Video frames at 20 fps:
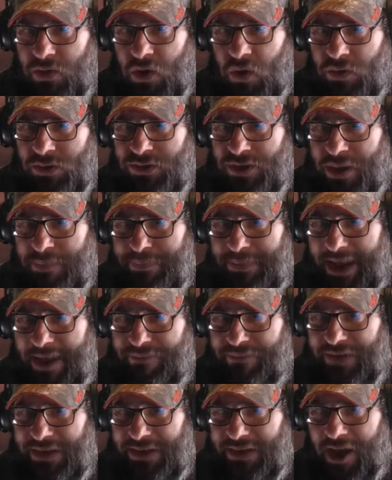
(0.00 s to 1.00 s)
What's up,
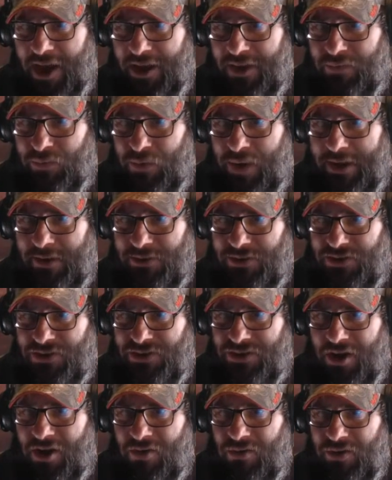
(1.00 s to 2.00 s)
Daffy Duck? Ronald
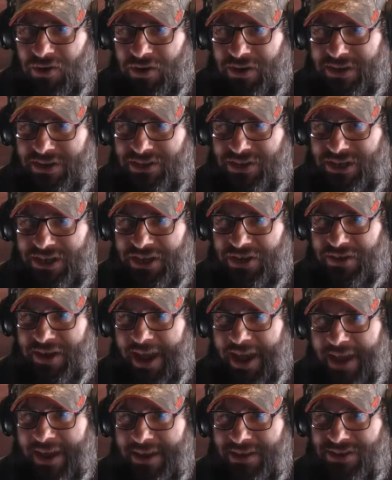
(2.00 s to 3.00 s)
Stone, good to see you
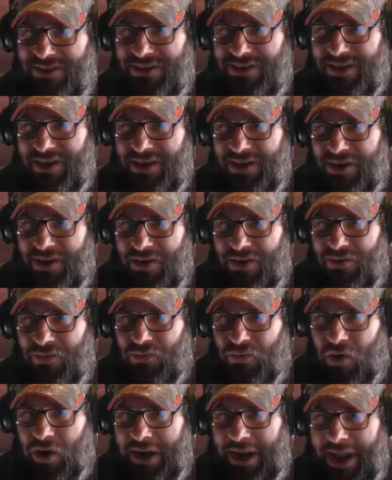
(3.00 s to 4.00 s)
guys.
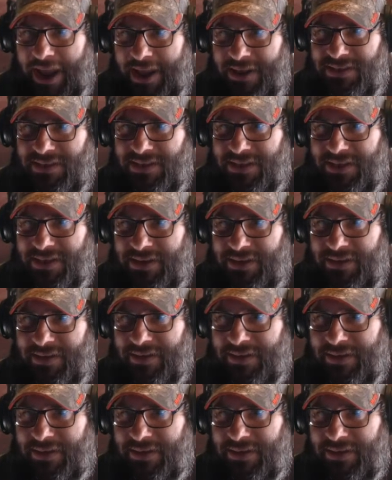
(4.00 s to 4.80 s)
Roy Henson.